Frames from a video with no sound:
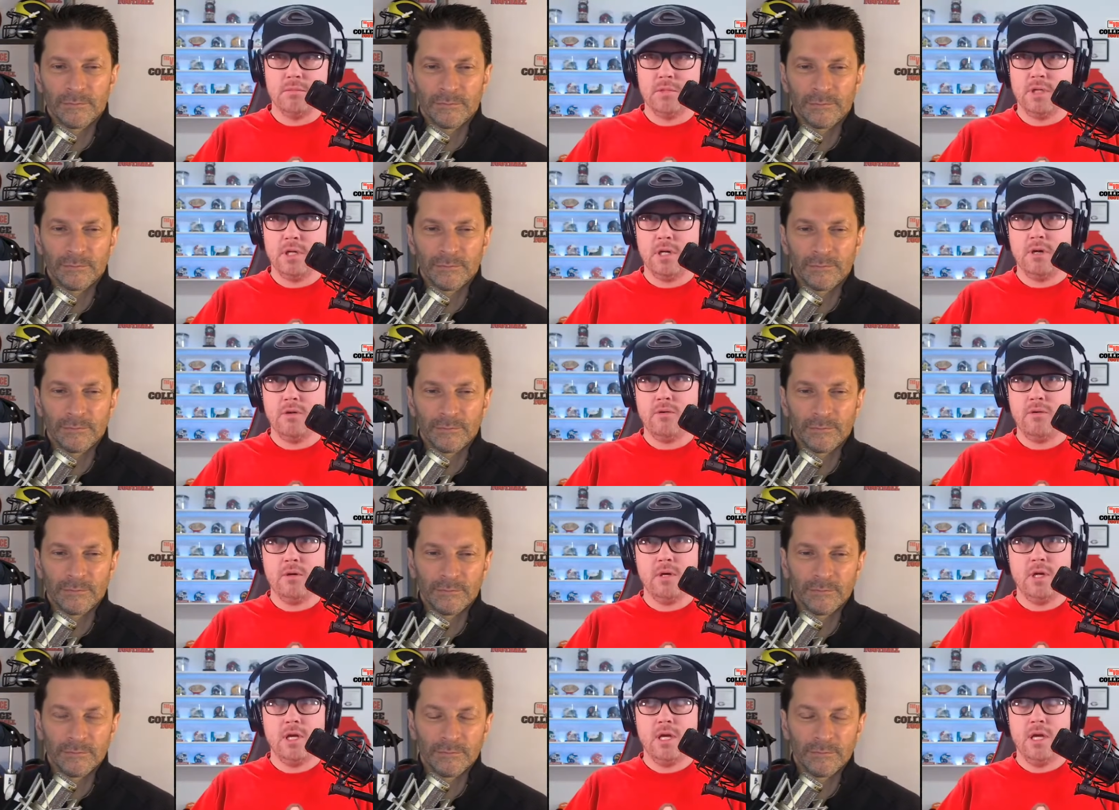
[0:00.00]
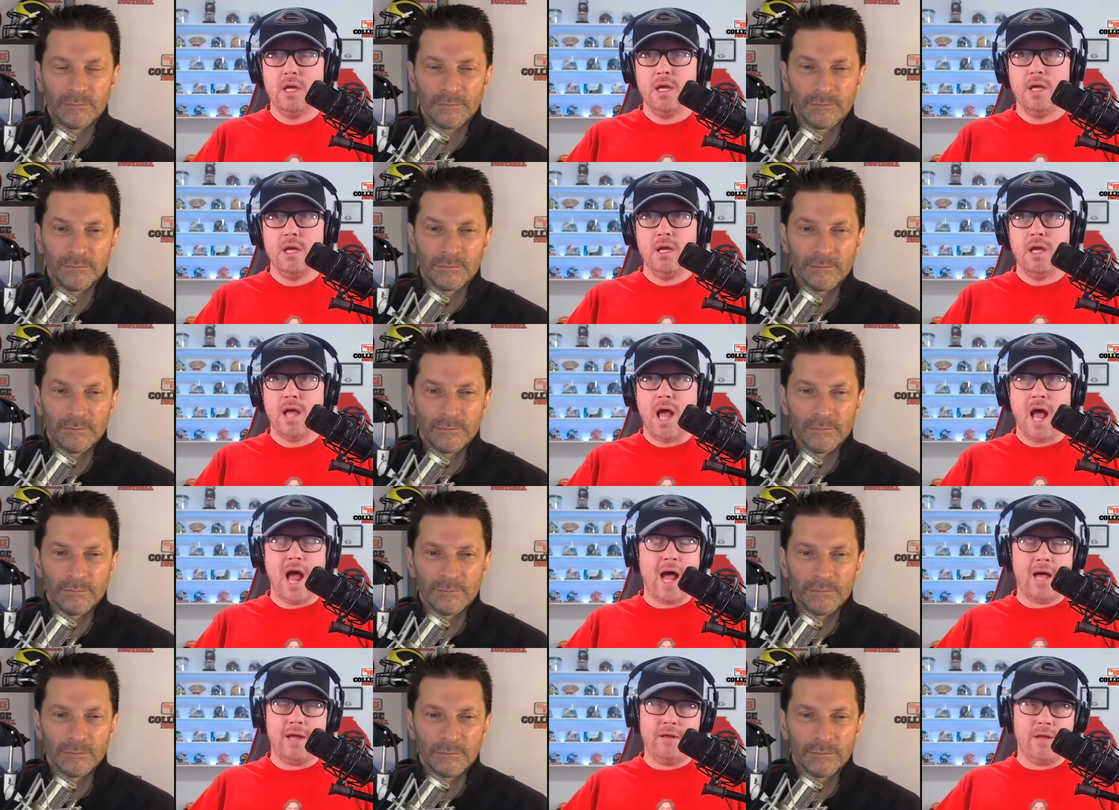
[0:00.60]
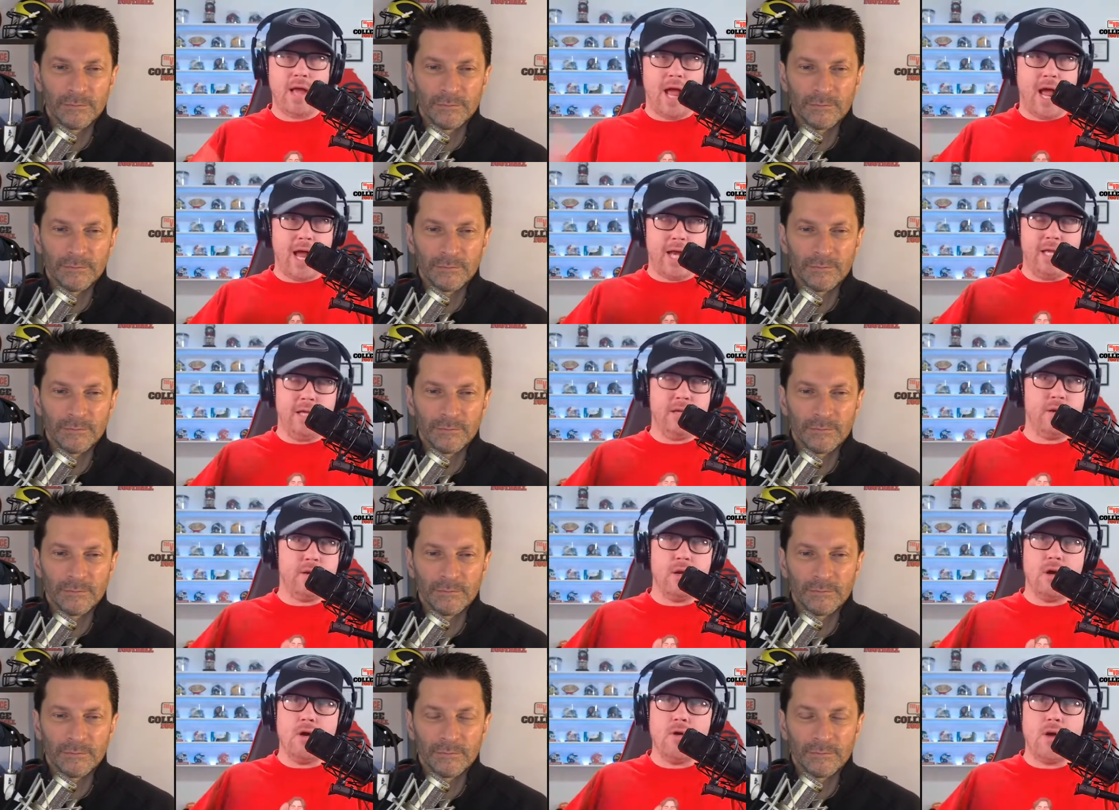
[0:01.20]
Speaker 1: You know, I, I
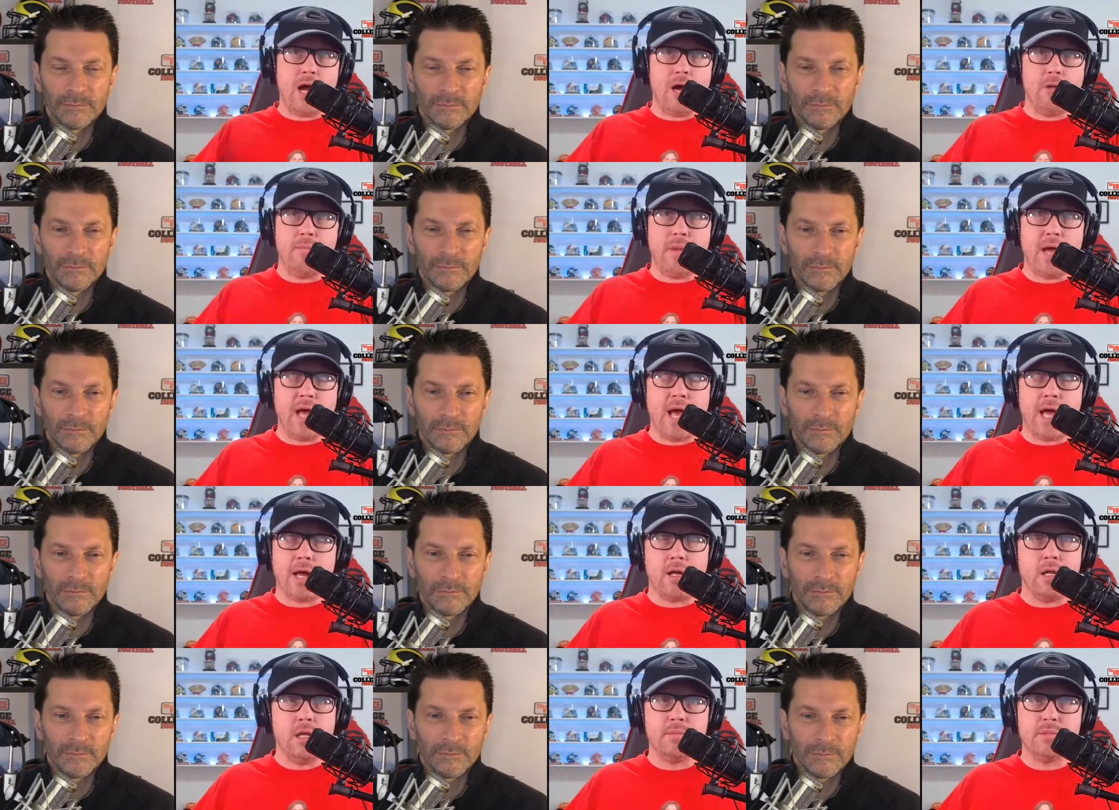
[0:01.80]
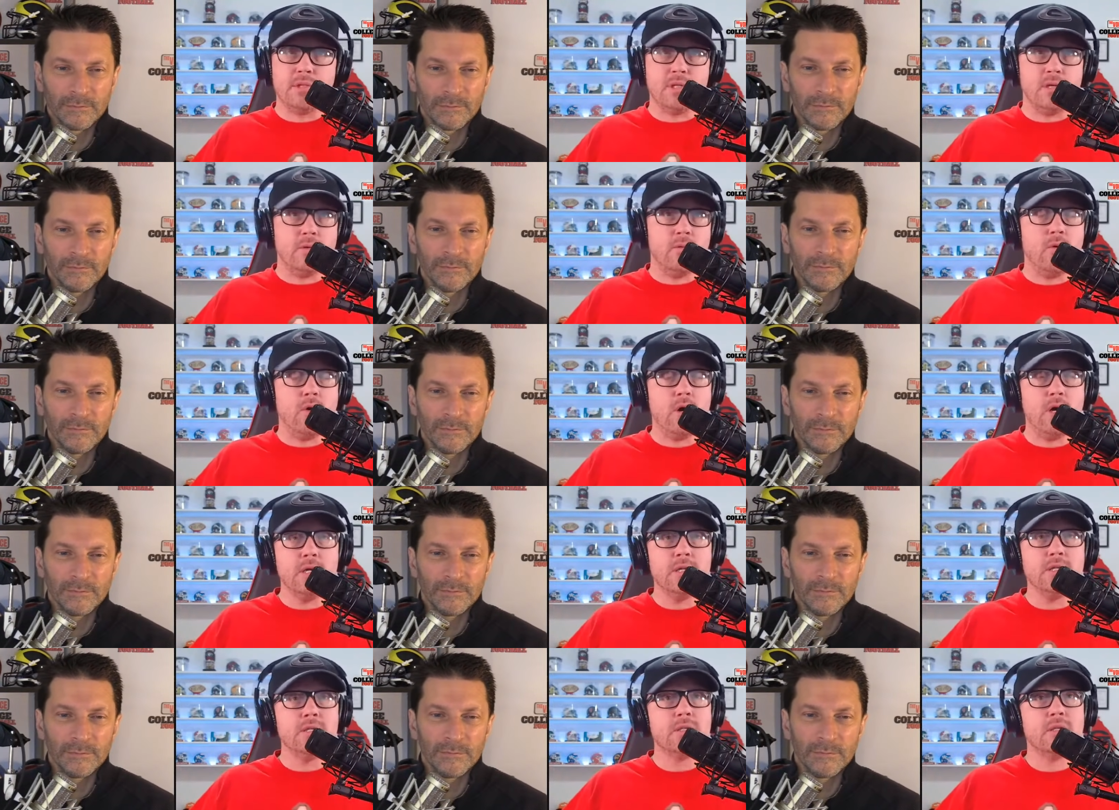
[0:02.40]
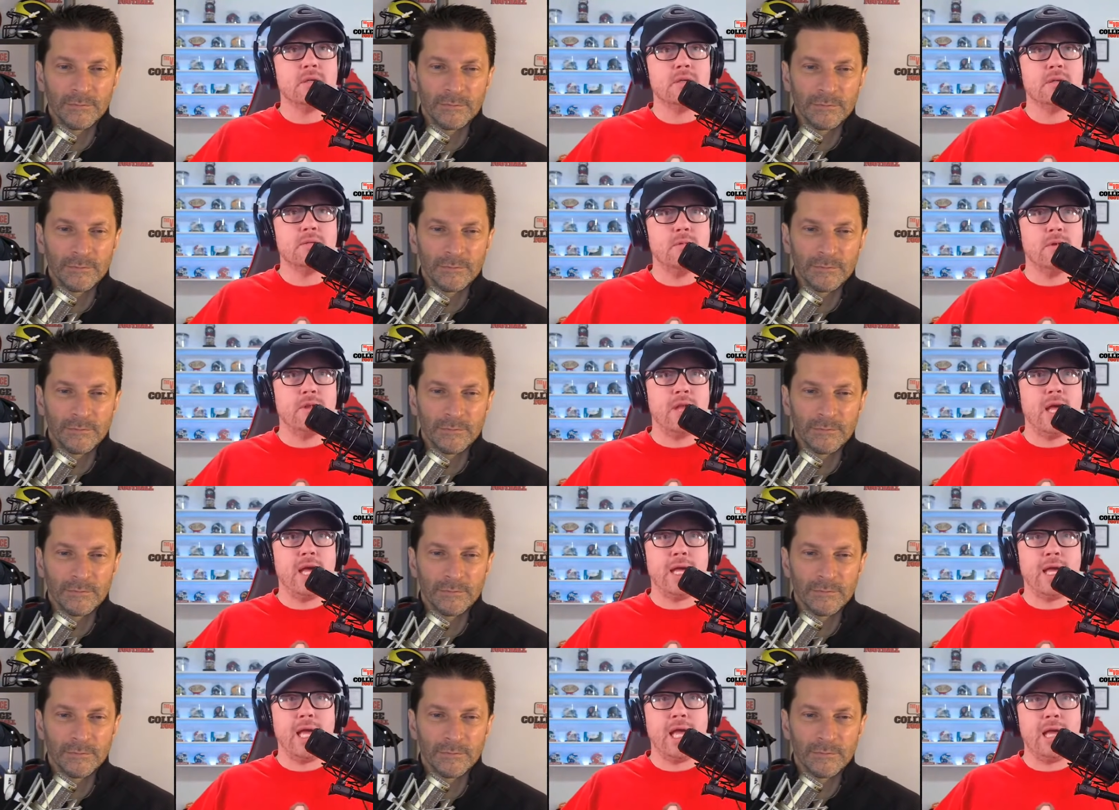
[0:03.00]
didn't know how bad Clemson was
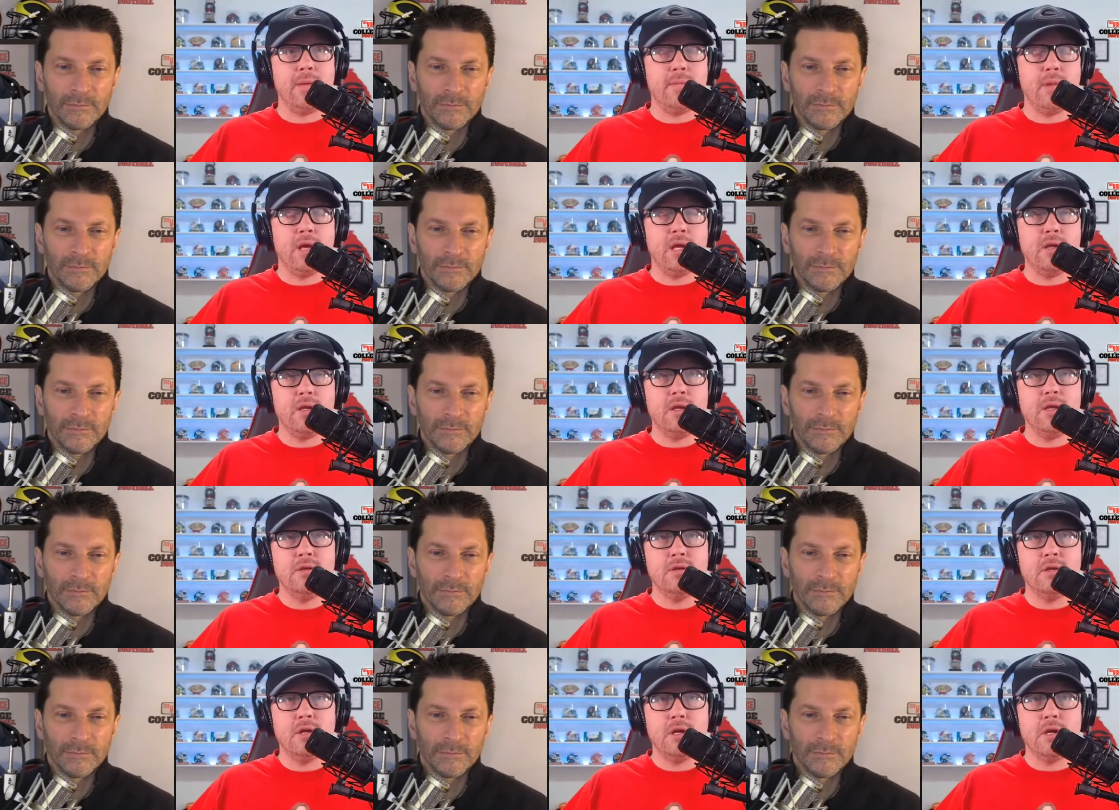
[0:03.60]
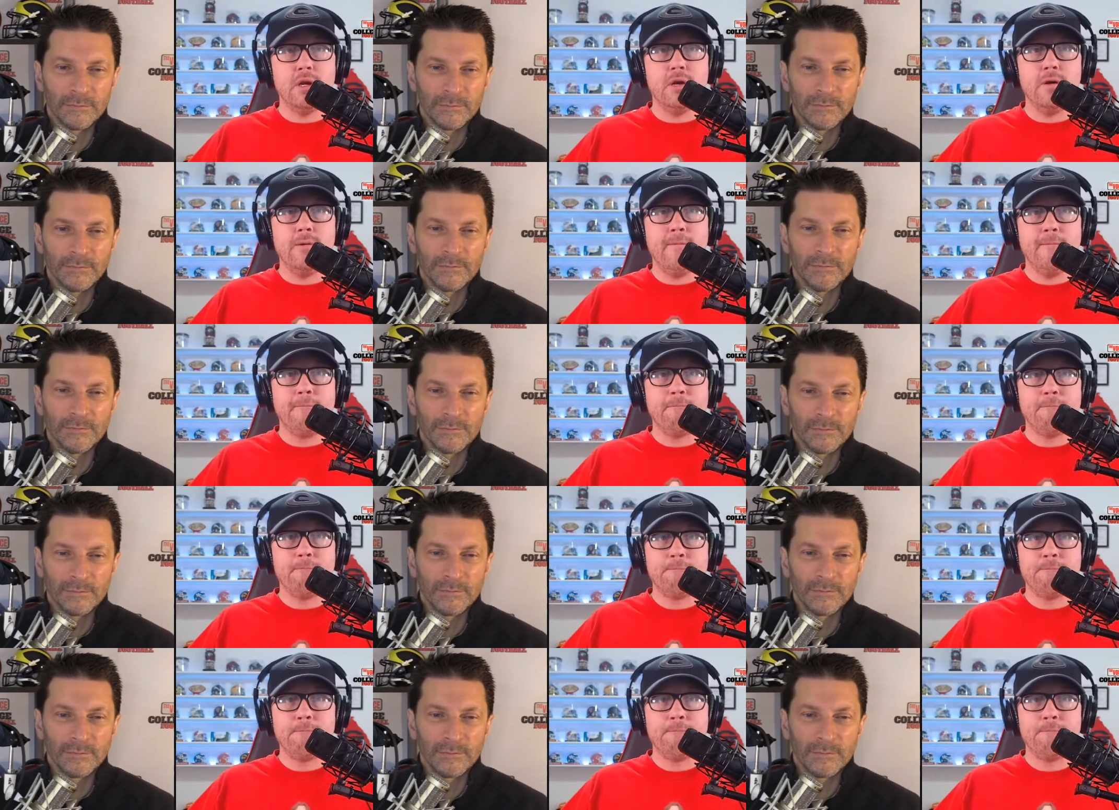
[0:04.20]
when that game ended. You know,